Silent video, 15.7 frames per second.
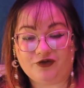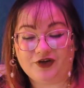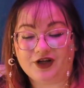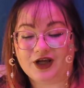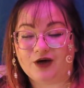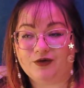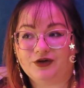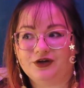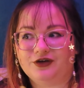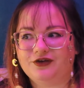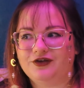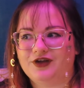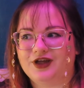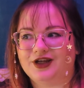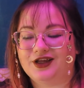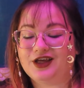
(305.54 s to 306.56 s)
encounters
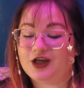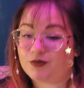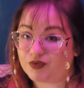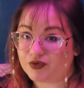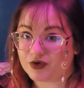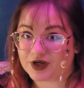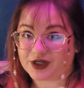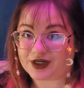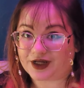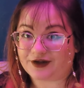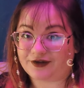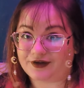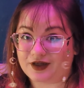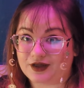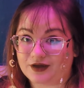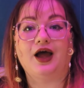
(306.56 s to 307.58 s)
can get pretty
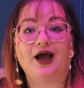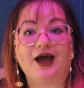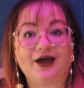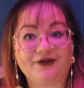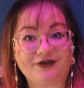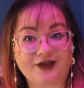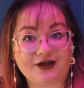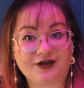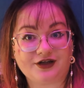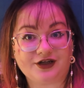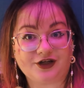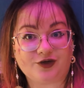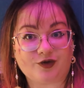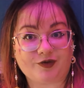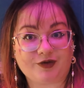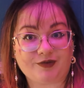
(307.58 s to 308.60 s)
dicey. As they
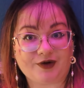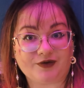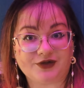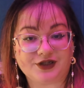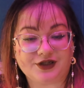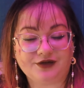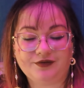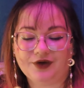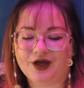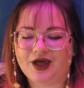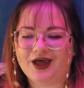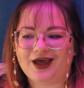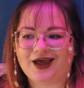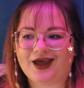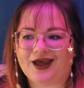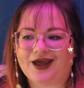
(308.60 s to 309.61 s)
continue up the mountain,
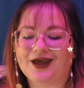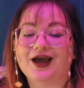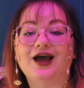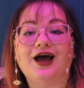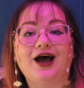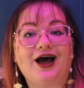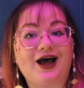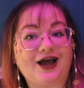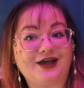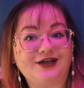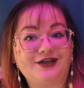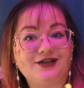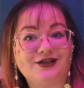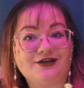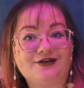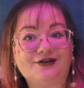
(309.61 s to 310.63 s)
a high
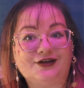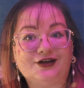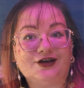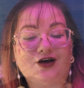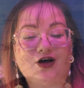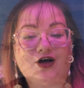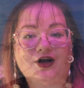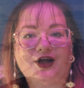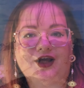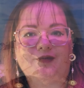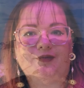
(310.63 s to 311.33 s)
DC on a